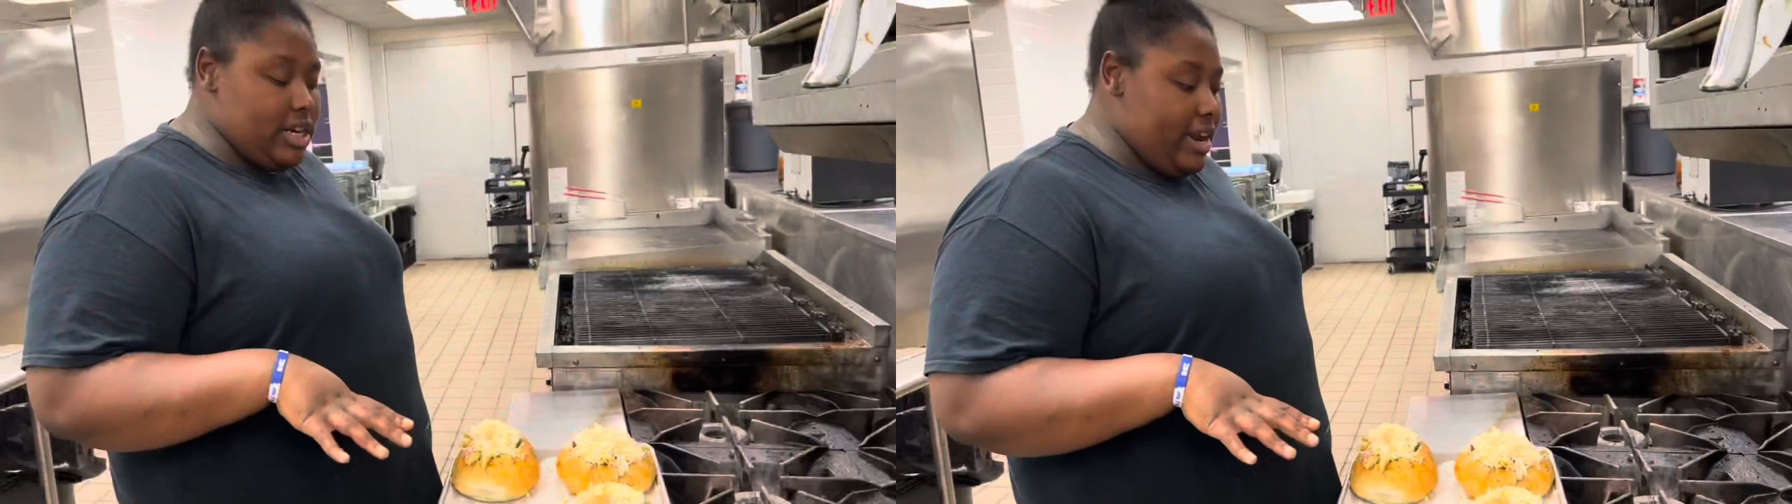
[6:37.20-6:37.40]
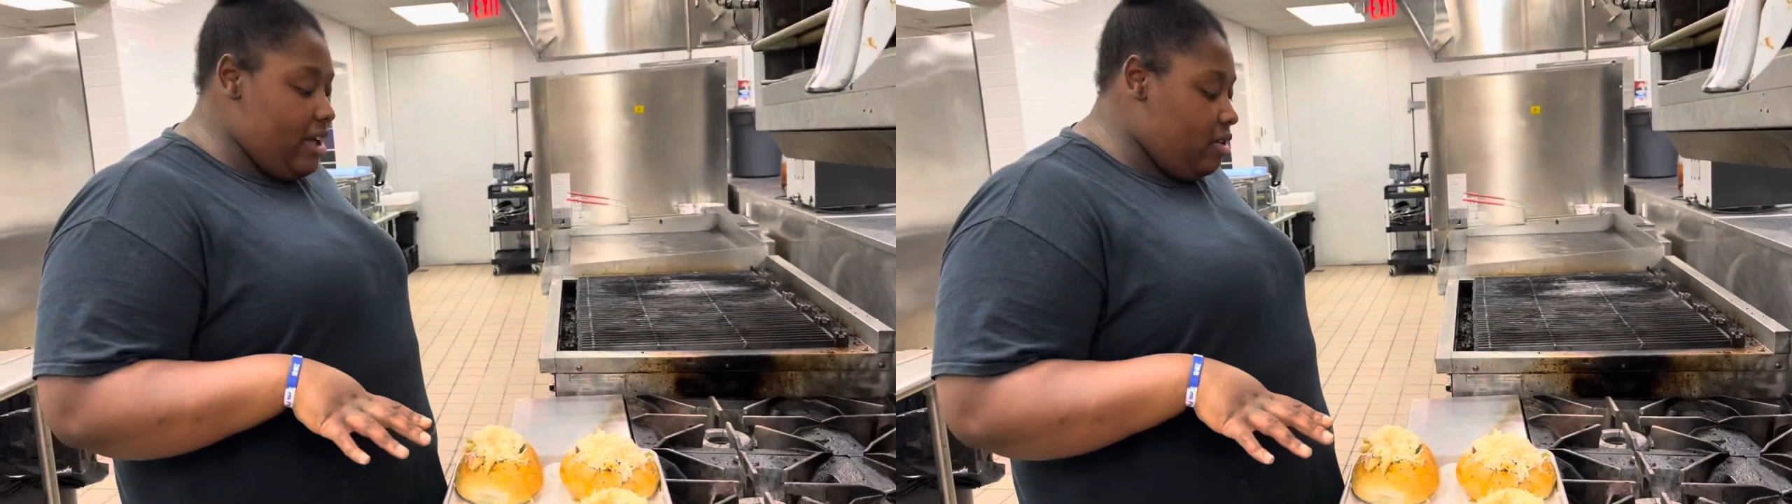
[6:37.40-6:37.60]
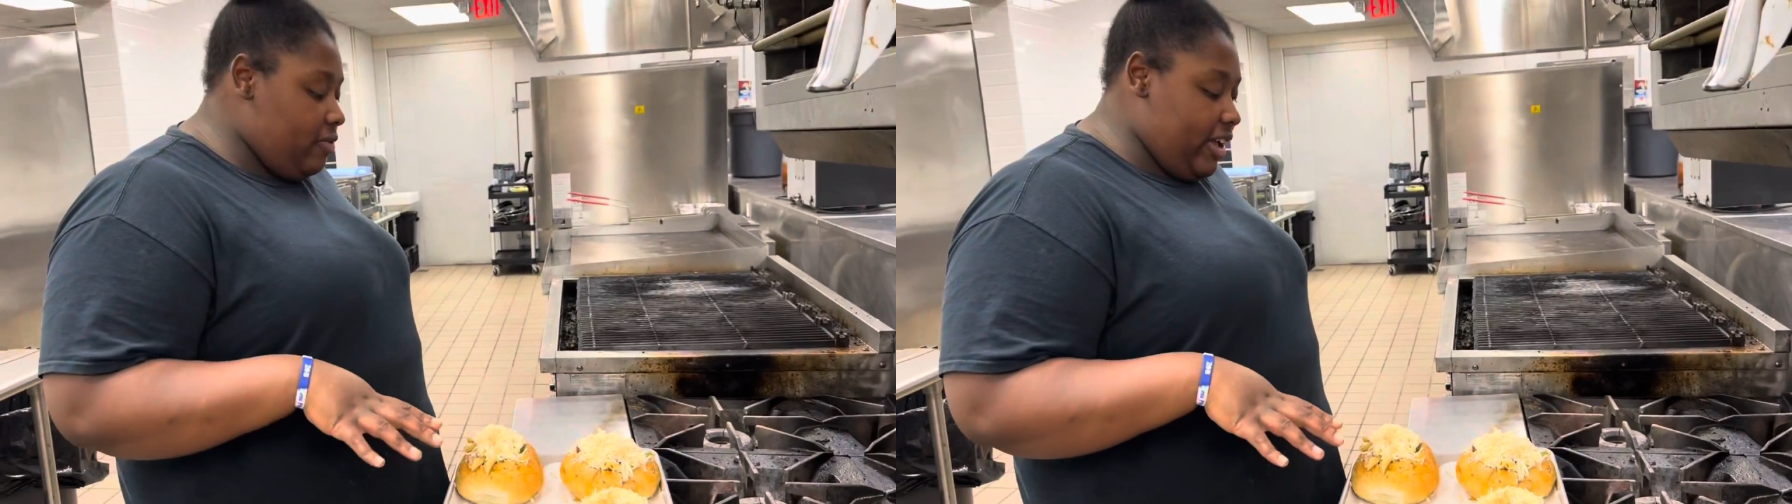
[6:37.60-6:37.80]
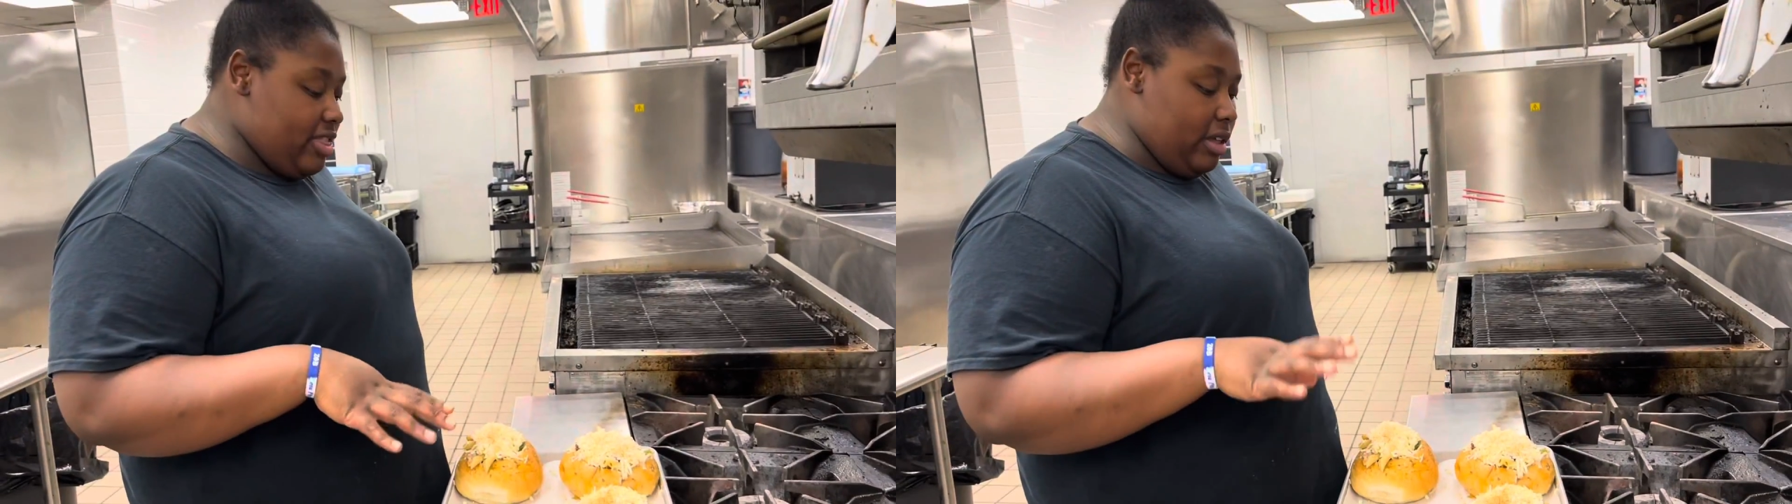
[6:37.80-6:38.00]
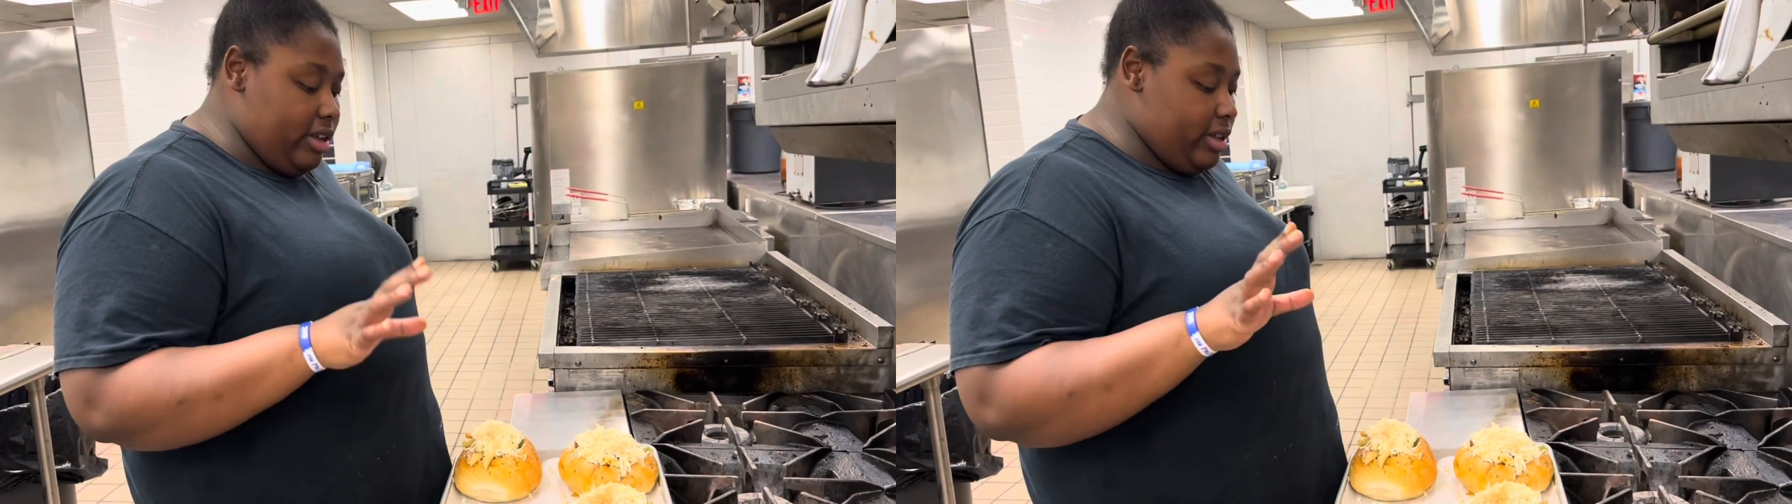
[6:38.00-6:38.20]
now, got
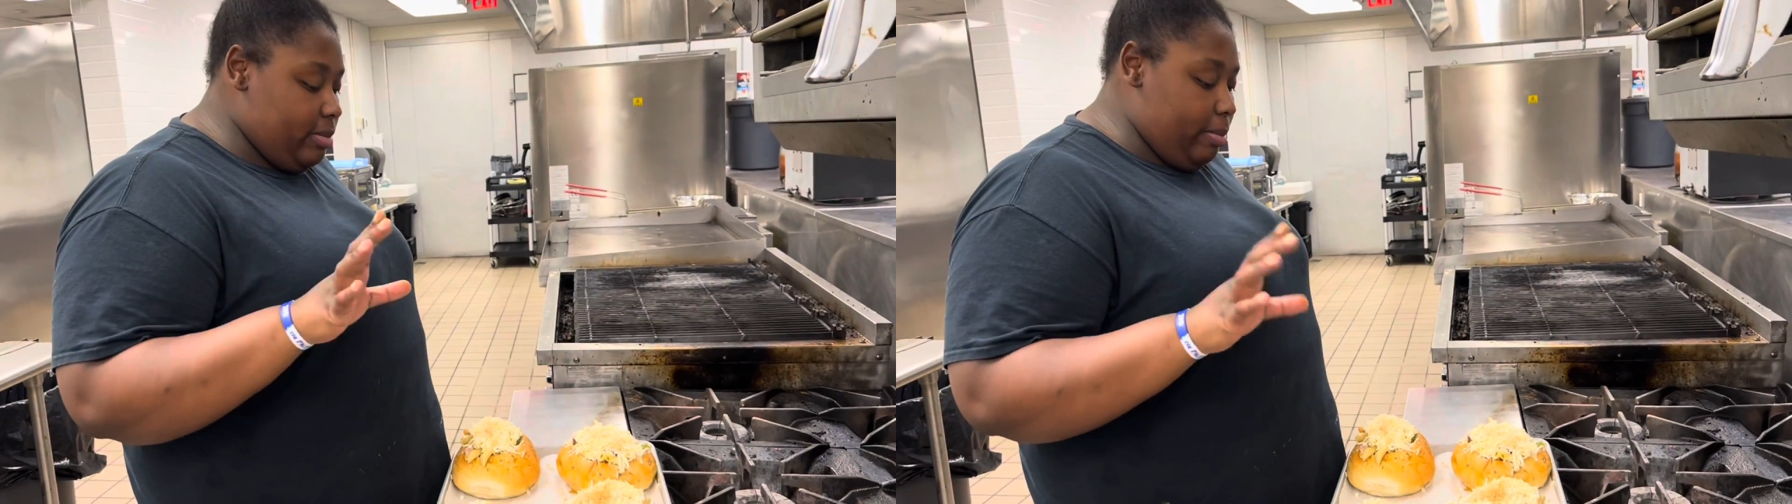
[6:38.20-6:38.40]
the